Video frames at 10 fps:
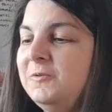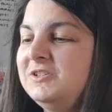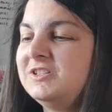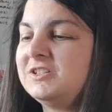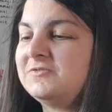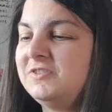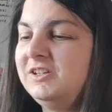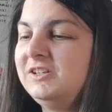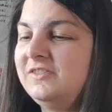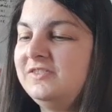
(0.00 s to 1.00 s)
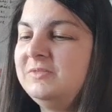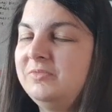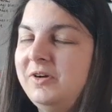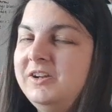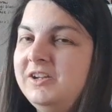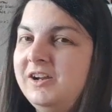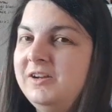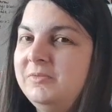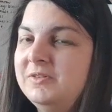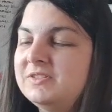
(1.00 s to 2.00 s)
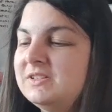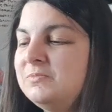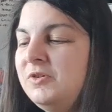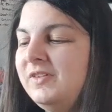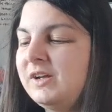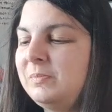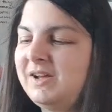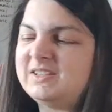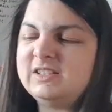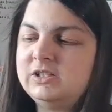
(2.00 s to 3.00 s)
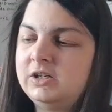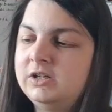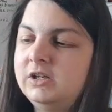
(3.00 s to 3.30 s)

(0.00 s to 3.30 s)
which is this really lovely bright yellow box it's more of like a pastel color